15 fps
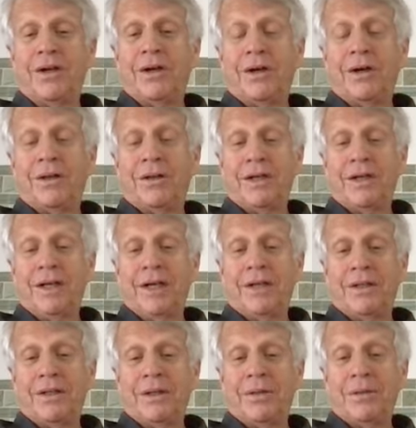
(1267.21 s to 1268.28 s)
All they
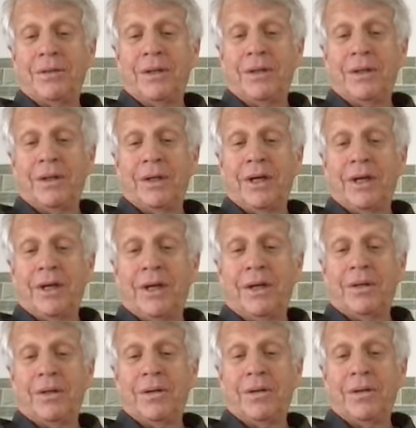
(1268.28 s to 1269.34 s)
had to
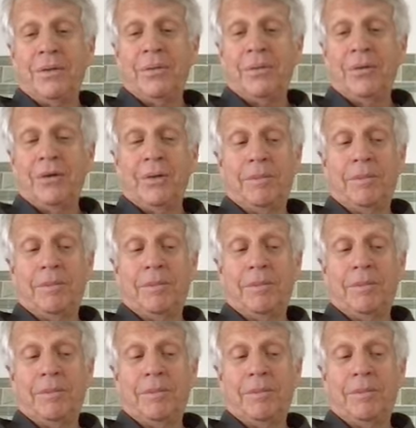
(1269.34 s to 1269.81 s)
worry